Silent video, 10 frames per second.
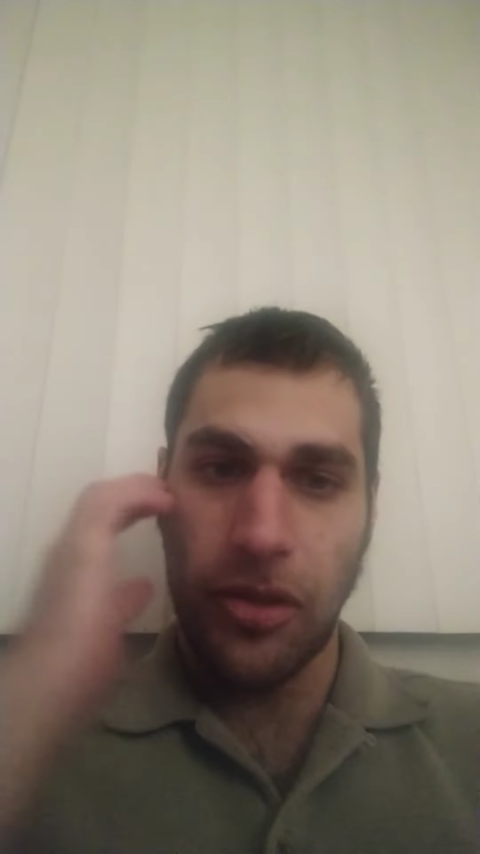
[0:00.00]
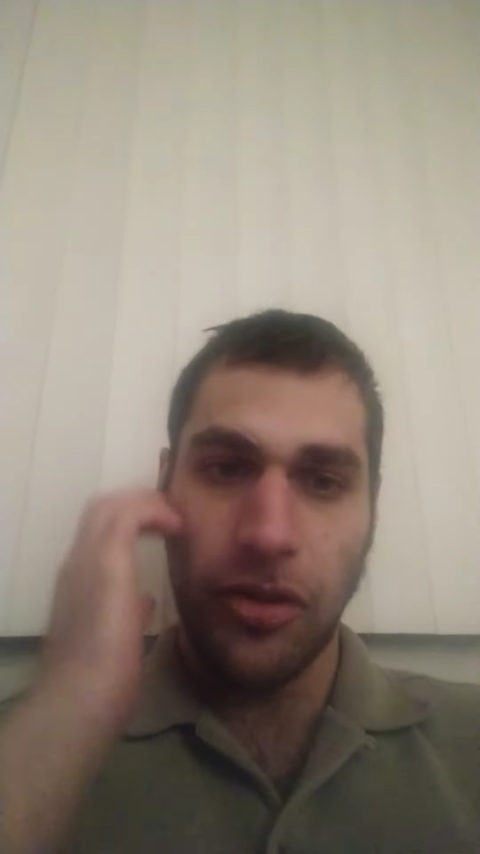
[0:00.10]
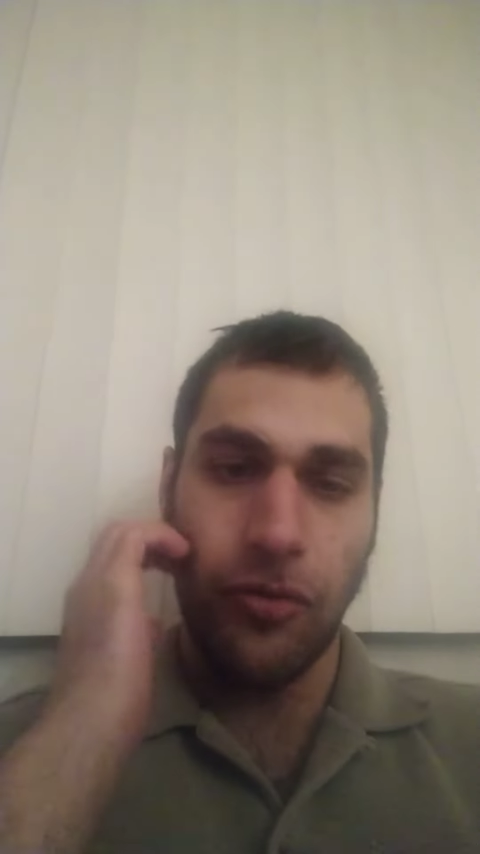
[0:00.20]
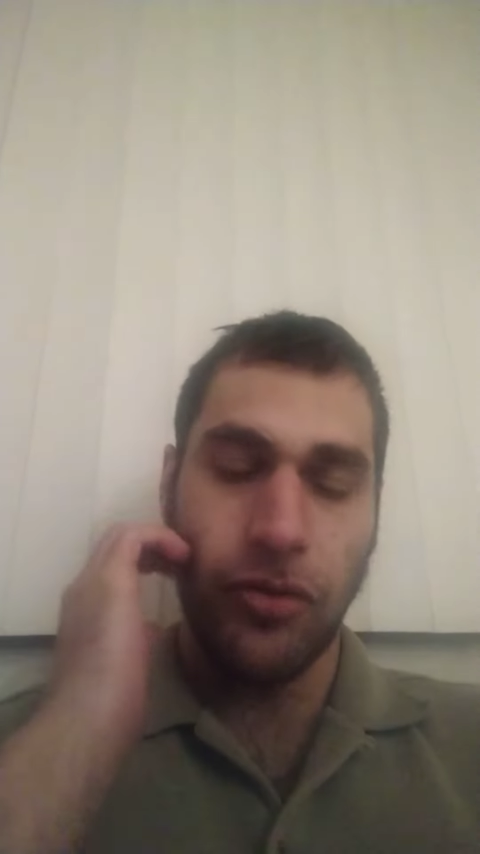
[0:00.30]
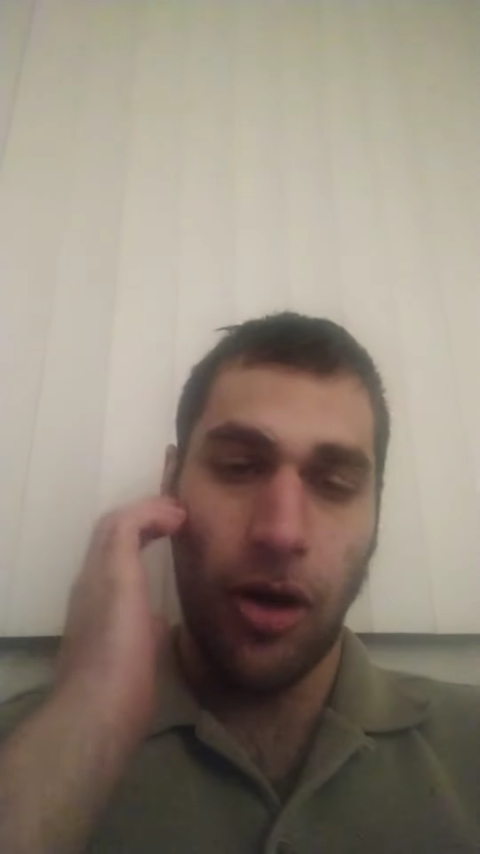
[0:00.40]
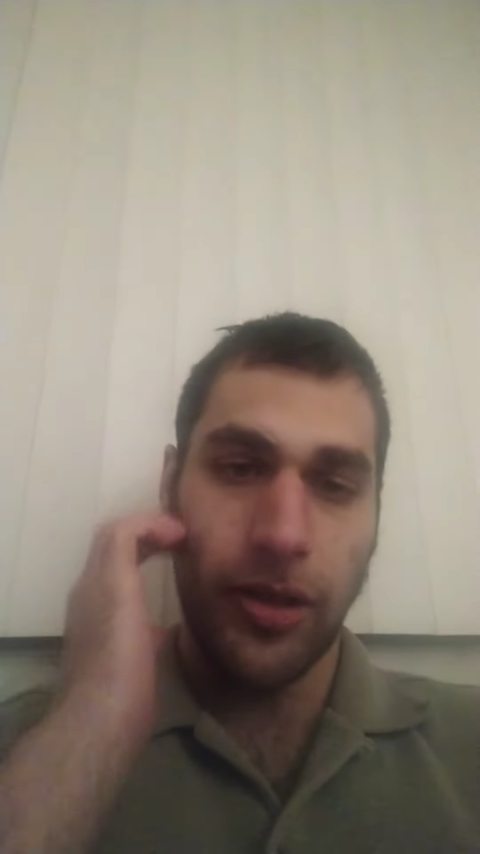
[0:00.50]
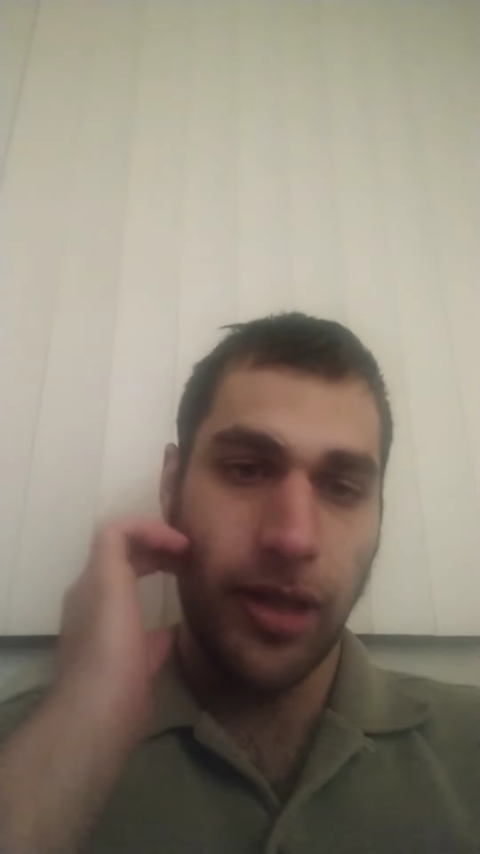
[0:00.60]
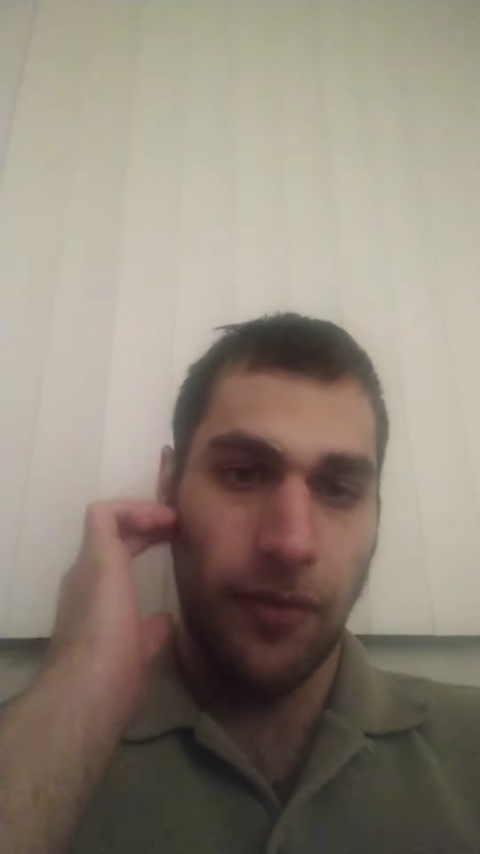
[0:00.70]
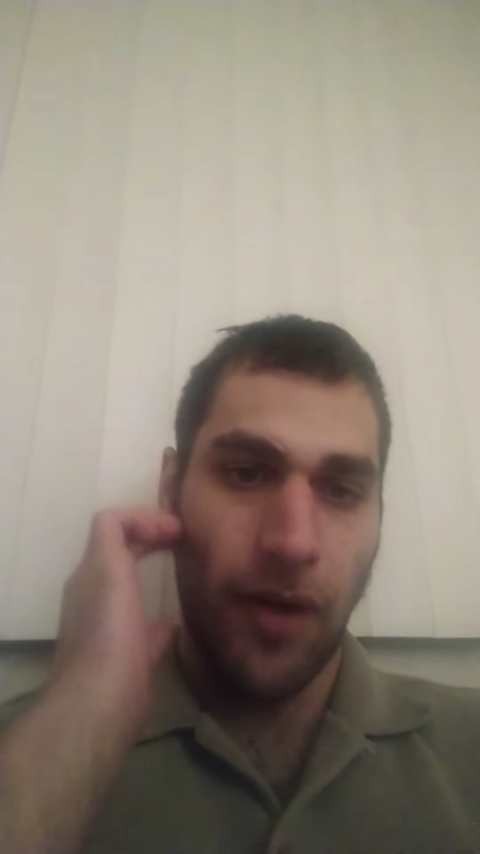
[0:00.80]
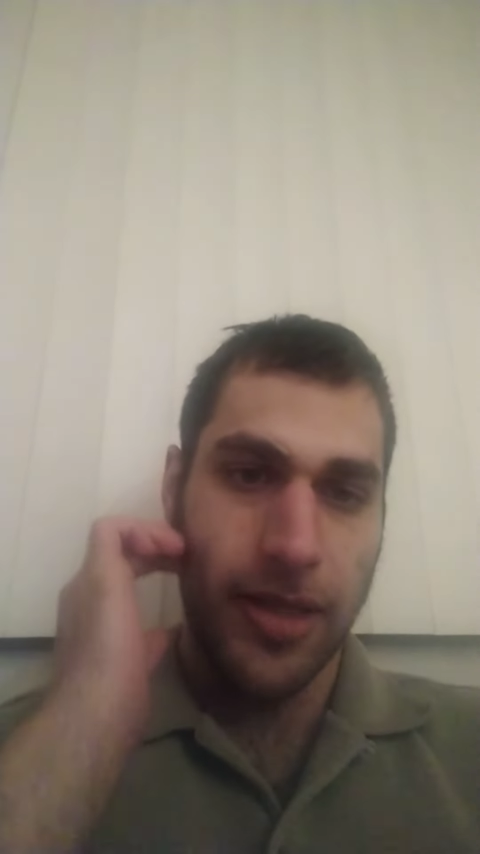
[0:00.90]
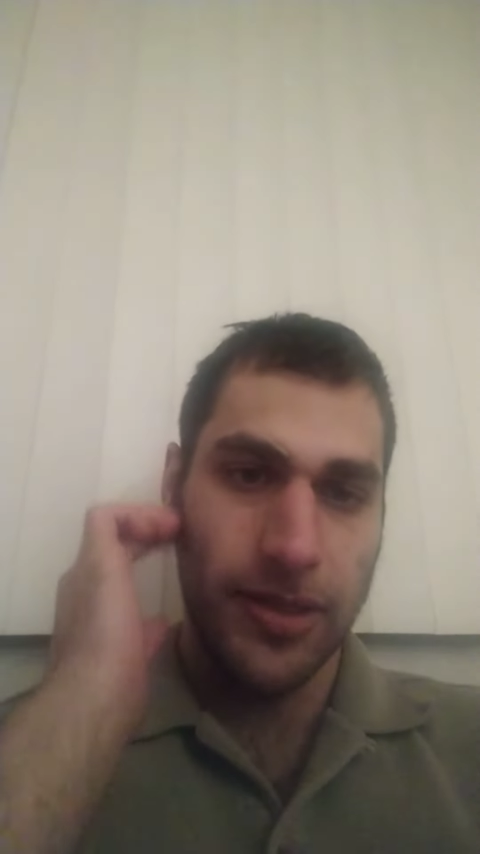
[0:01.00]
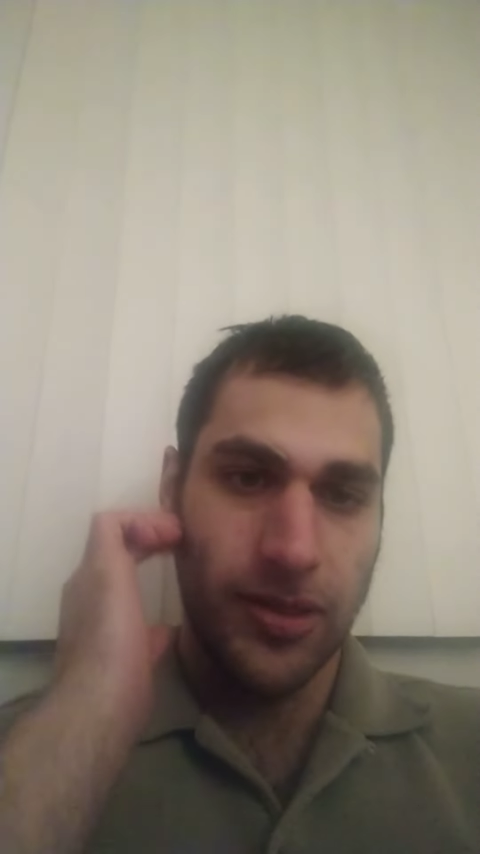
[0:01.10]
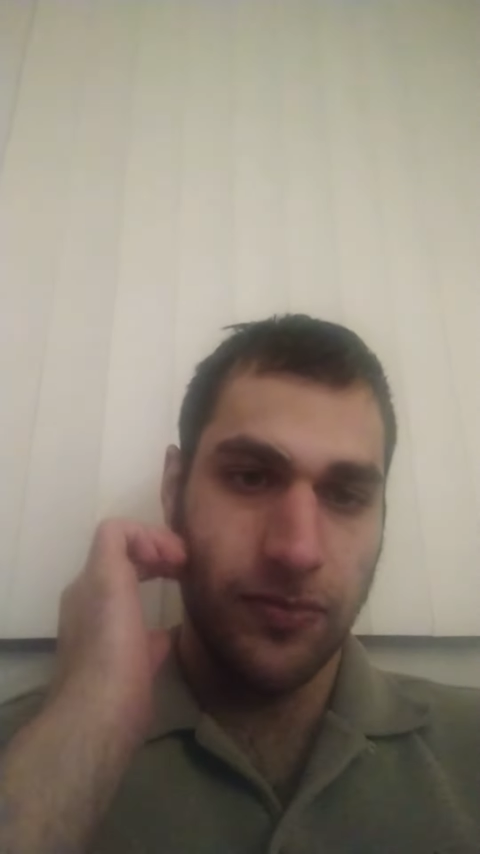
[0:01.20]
to do Dark Knight Rises